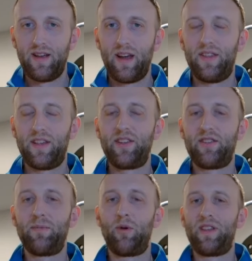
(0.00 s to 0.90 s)
And this
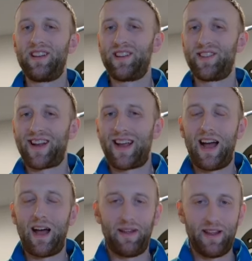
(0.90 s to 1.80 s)
is more than just a
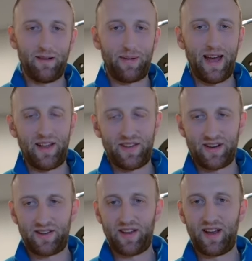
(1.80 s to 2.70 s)
comment in passing,
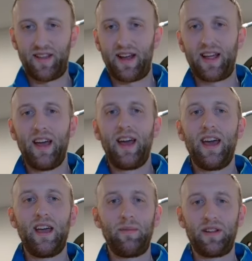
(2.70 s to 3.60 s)
just saying like,
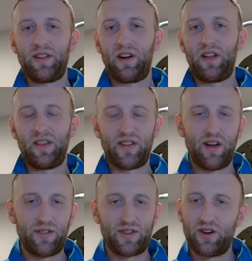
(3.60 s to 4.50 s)
hey, I'm going to start on this
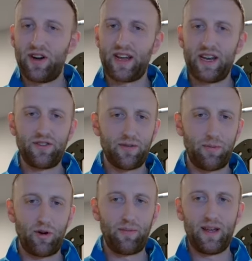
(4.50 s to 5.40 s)
health journey. Can you
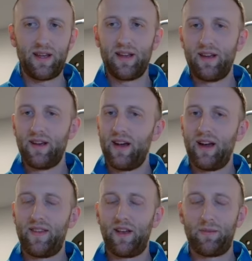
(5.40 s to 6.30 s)
support me?
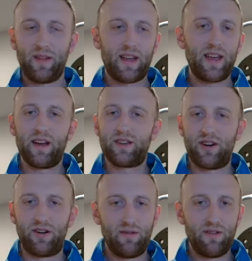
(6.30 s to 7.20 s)
And they'll be like, yeah,
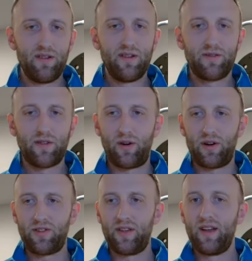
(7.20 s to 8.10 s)
sure, of
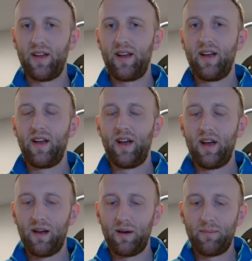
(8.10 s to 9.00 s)
course.
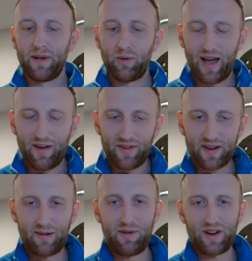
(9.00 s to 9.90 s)
But you
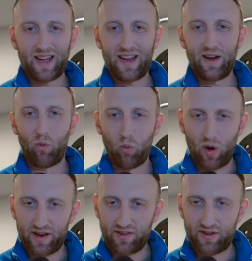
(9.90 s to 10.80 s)
haven't communicated
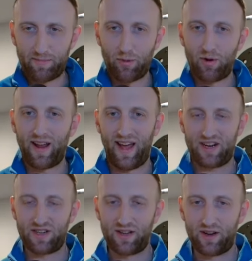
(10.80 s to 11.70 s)
what support
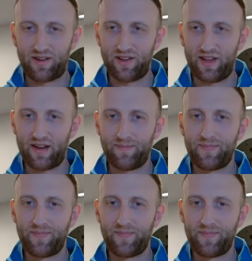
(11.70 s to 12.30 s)
actually looks like.